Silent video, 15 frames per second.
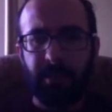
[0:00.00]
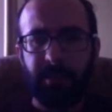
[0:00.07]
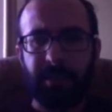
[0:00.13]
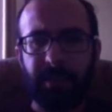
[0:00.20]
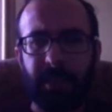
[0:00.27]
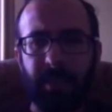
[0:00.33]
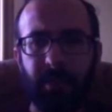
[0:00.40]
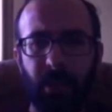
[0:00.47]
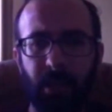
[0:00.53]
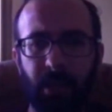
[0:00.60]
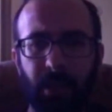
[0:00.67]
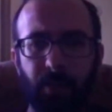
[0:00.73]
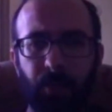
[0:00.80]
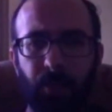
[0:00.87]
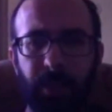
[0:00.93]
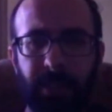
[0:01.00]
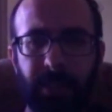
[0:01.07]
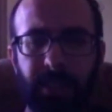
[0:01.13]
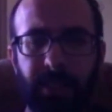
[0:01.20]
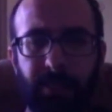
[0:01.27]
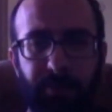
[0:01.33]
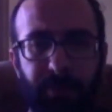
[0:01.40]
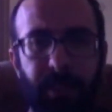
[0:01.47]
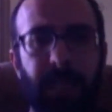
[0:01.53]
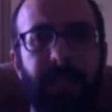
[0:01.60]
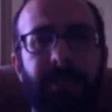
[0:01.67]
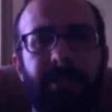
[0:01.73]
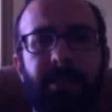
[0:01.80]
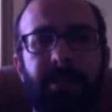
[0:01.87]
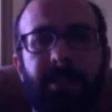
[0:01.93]
that are within the
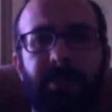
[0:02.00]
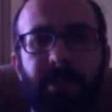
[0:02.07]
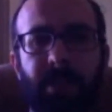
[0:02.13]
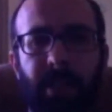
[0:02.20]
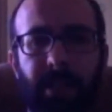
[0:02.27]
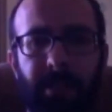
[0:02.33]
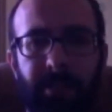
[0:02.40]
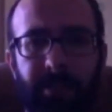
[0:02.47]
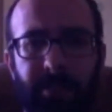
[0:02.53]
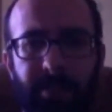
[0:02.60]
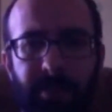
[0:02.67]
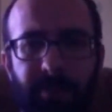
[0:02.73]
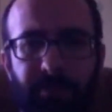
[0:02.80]
practice of science.